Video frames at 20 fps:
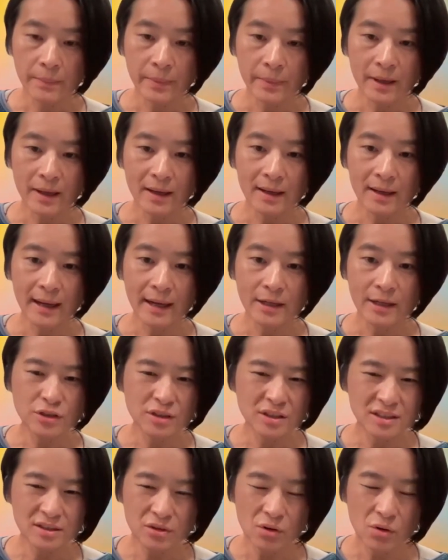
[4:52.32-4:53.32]
but I
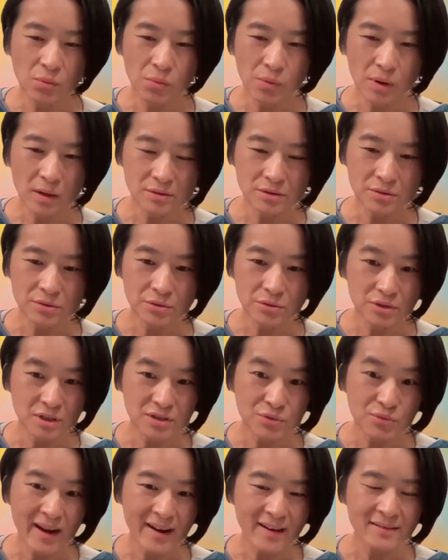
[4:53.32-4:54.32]
just don't want to
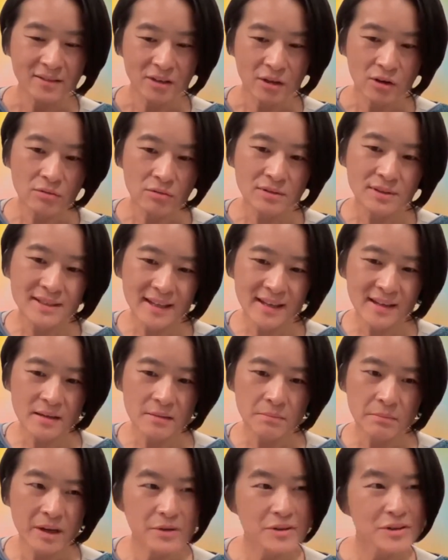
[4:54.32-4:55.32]
just write a note
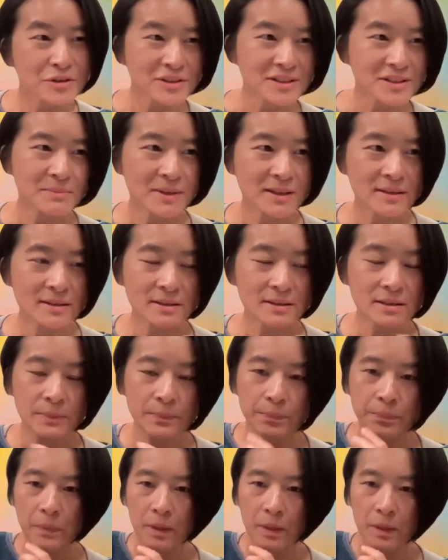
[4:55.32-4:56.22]
saying Merry Christmas.